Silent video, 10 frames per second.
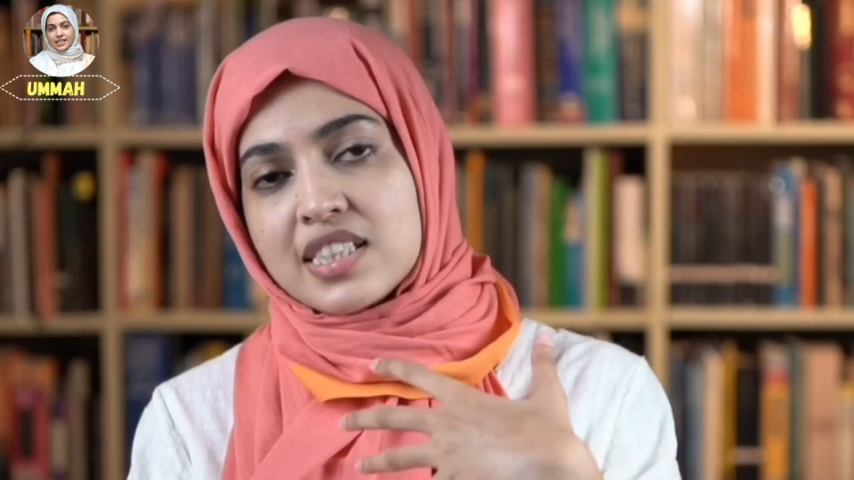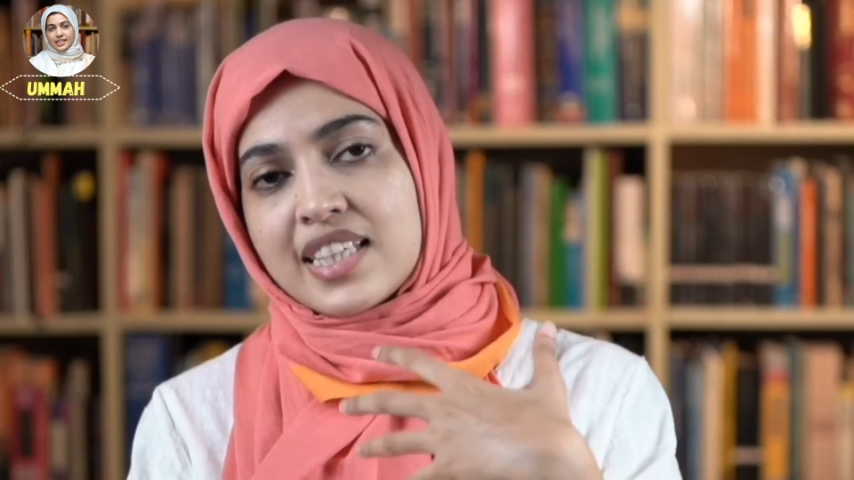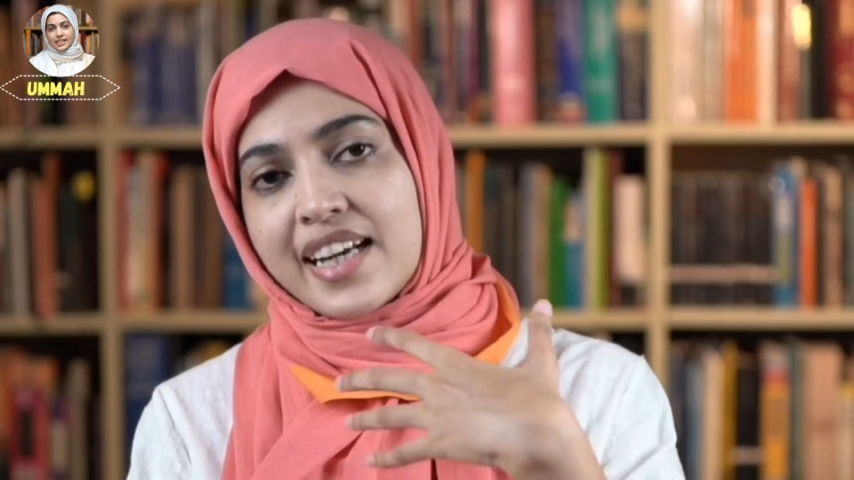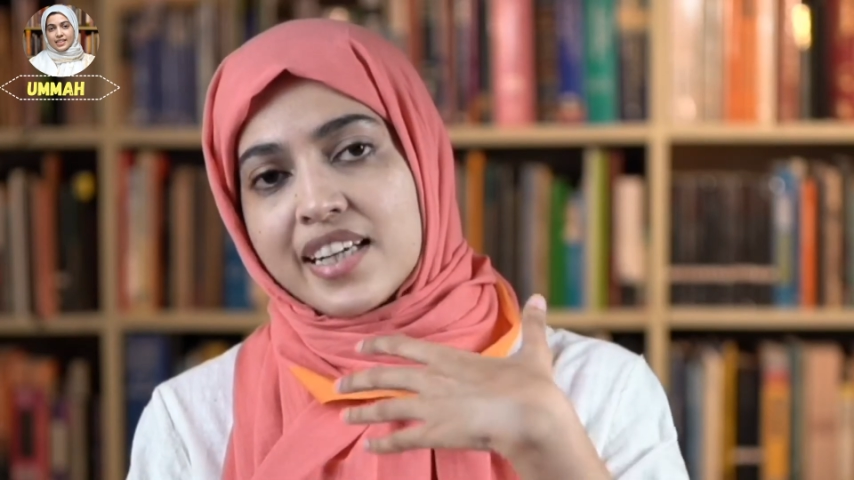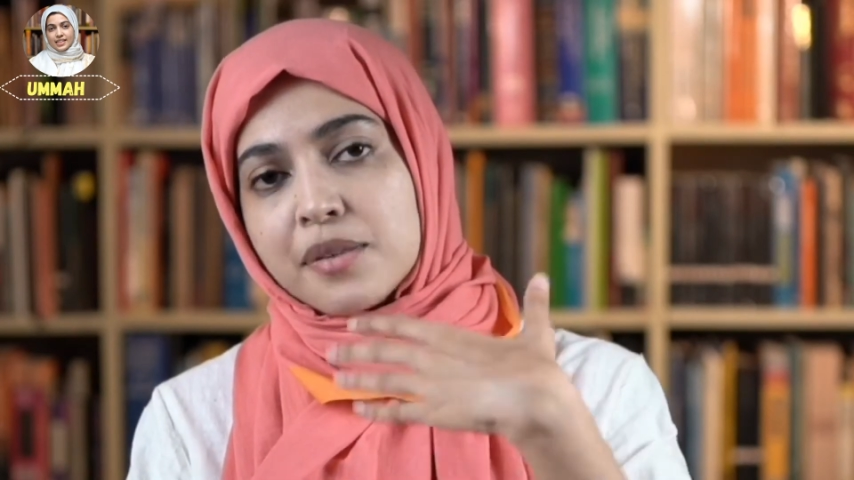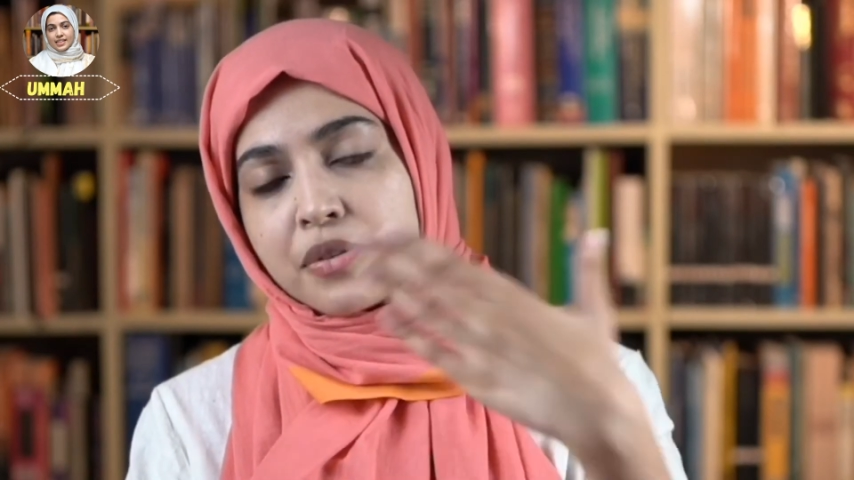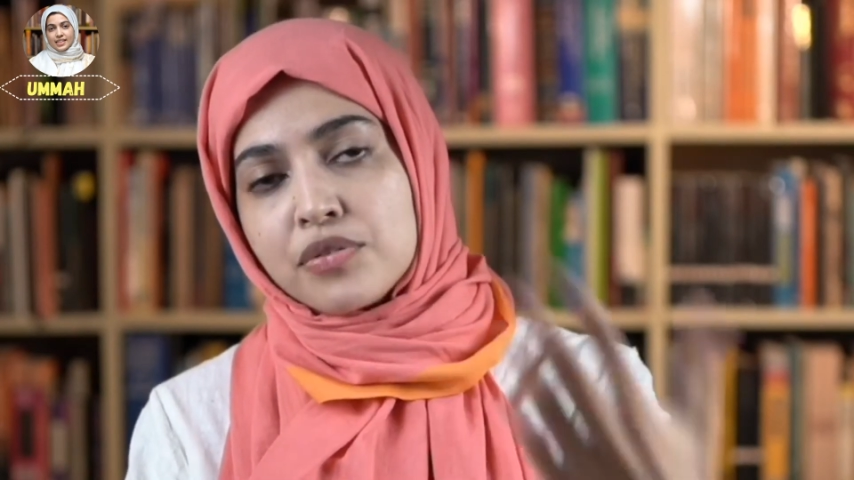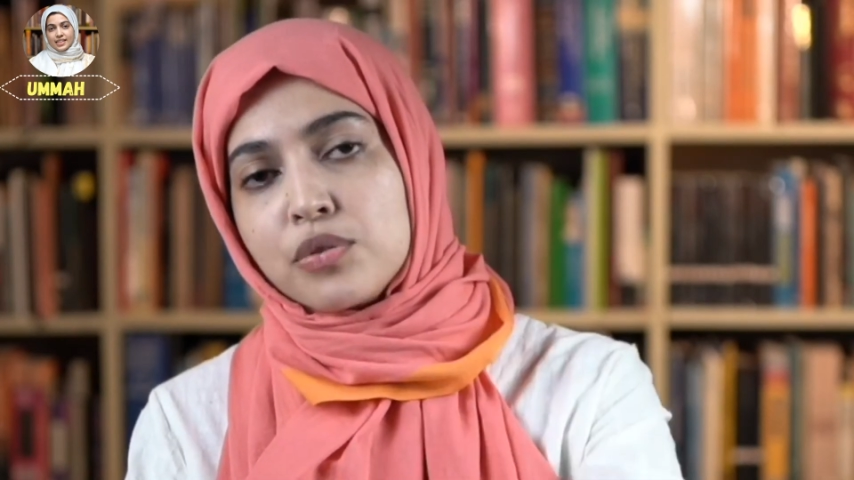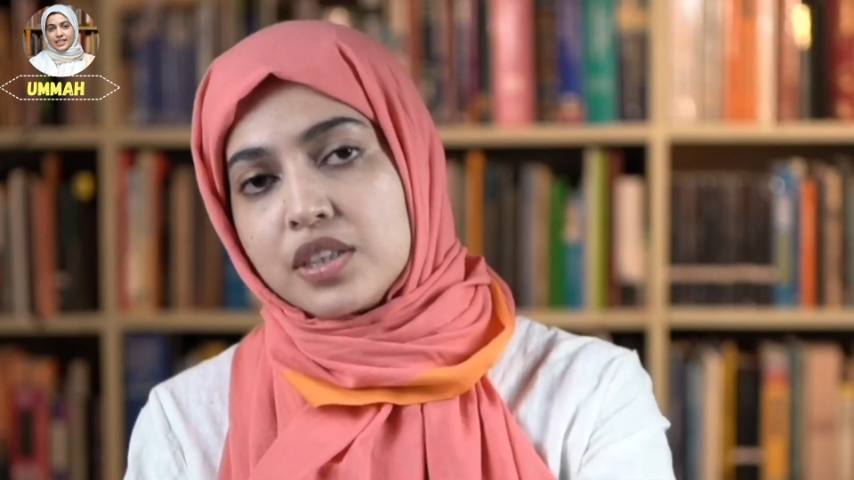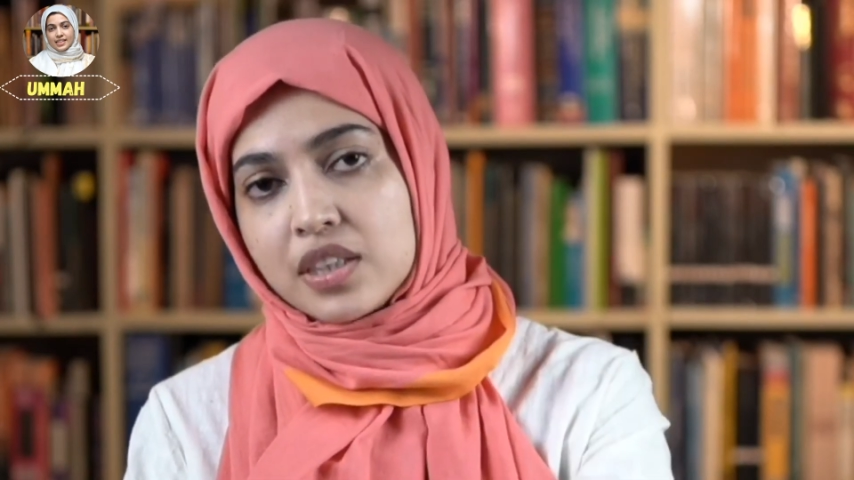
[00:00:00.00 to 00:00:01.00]
standing
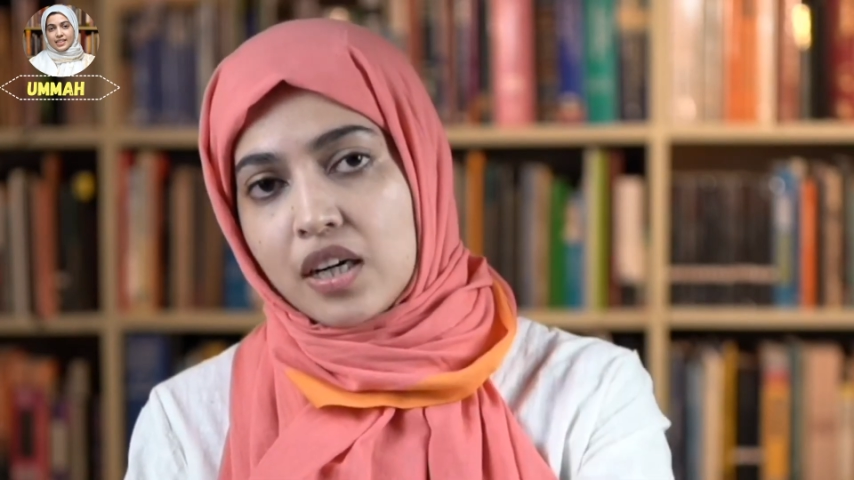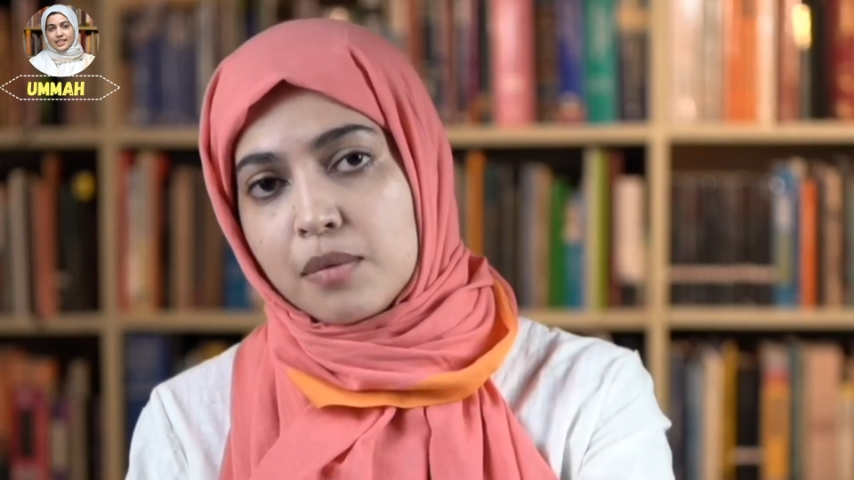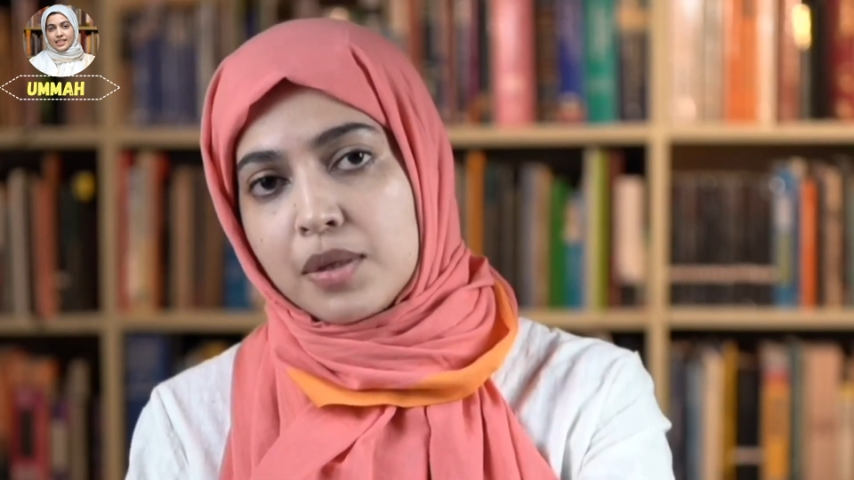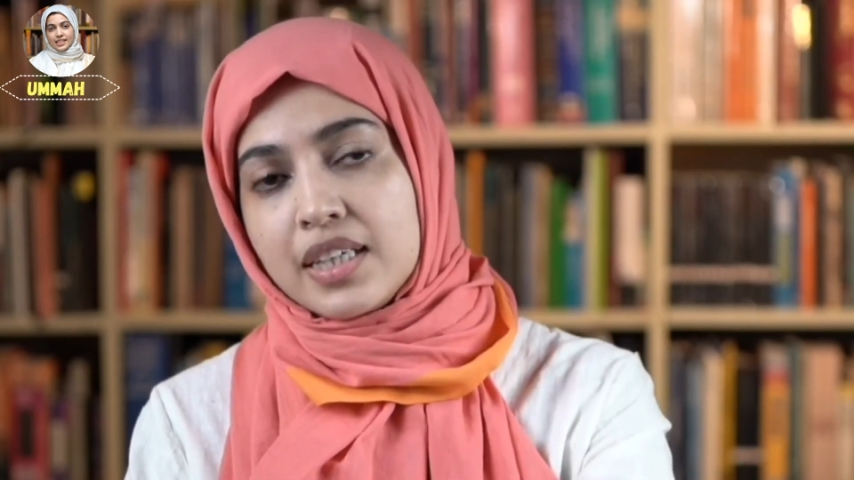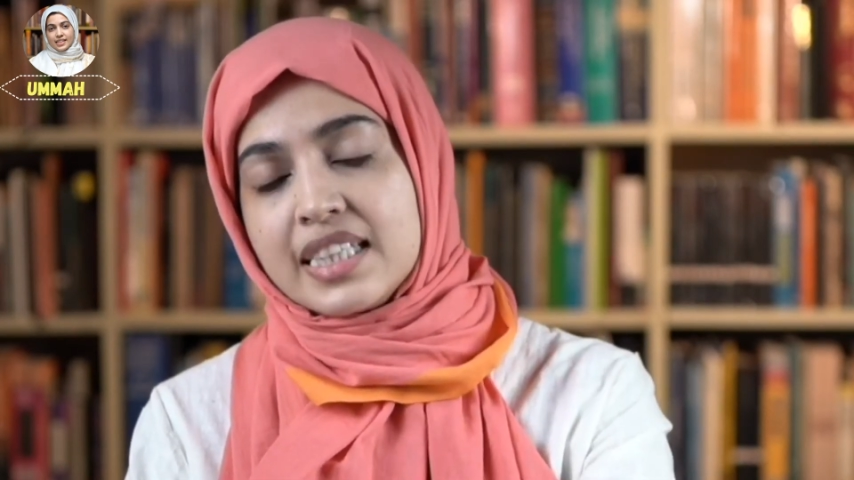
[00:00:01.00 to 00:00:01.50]
before the Kaaba,